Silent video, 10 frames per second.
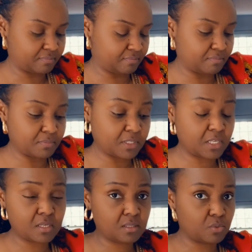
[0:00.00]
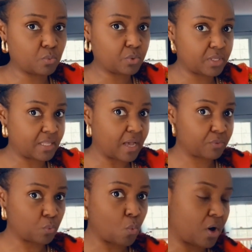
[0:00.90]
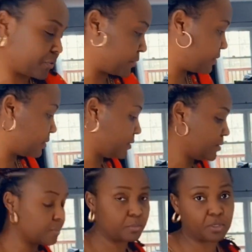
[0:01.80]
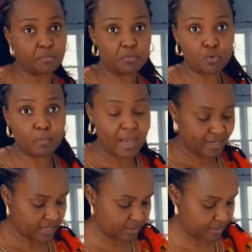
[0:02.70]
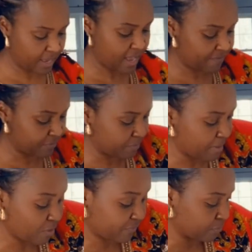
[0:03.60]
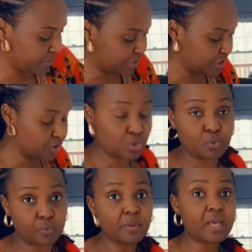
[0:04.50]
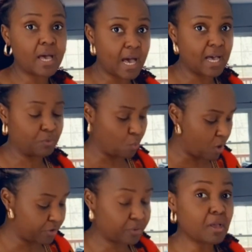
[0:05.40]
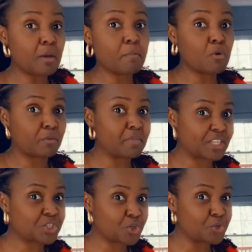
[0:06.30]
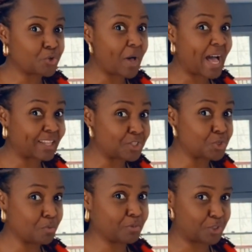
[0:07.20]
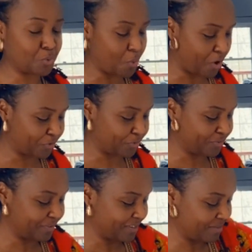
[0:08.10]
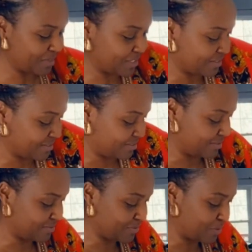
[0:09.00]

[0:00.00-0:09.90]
this without water. But you might not have a powerful machine, so add water. But make sure you don't add too much water, because you know